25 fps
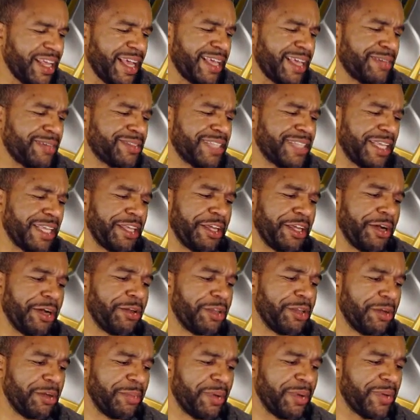gotta say
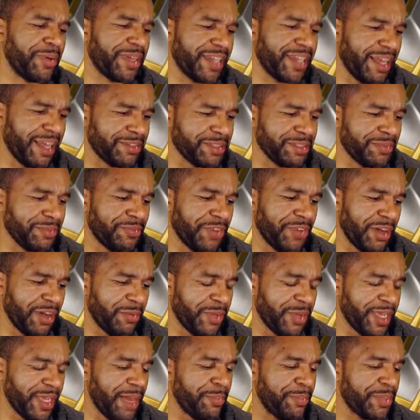YOLO, but we're gonna have some fun.
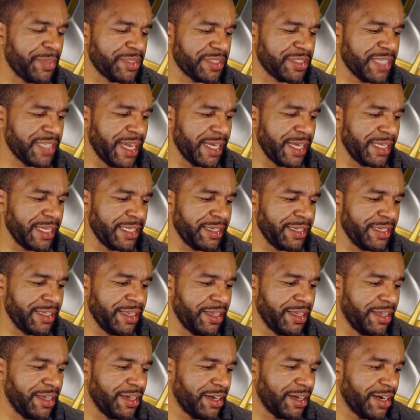We got Poseidon
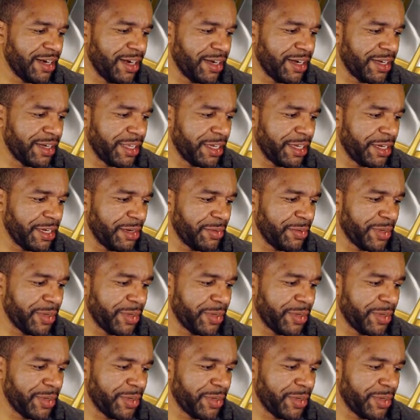on here.